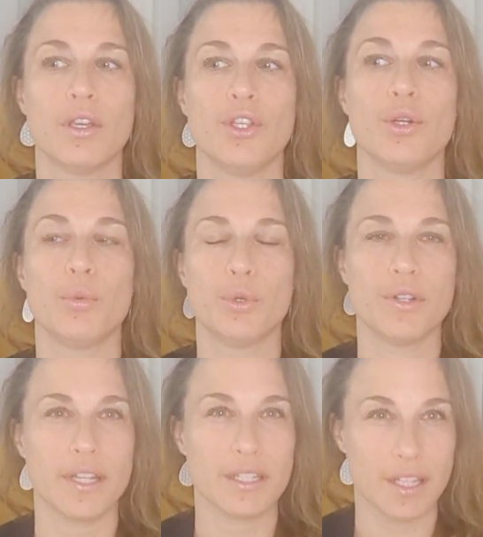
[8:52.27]
your
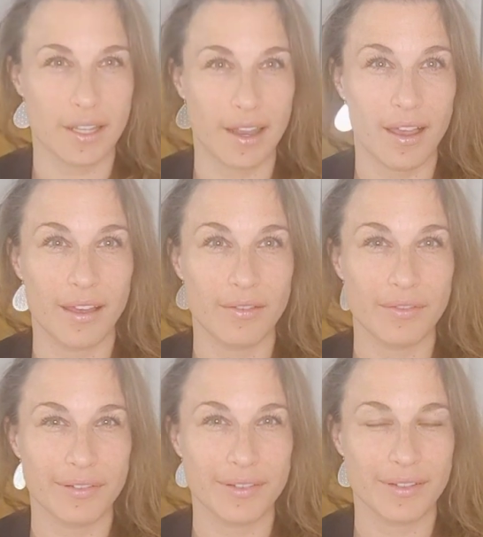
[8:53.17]
woundings in
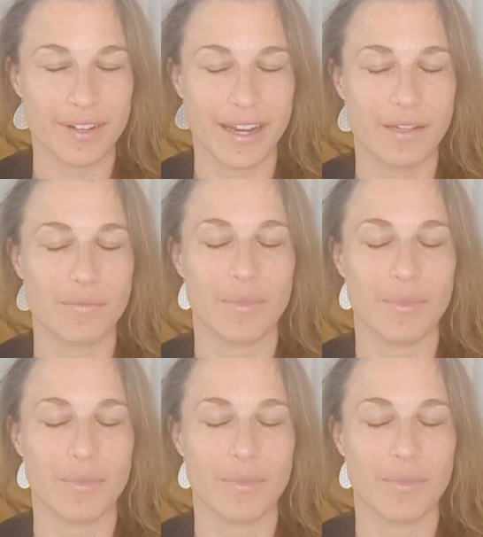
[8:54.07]
love right?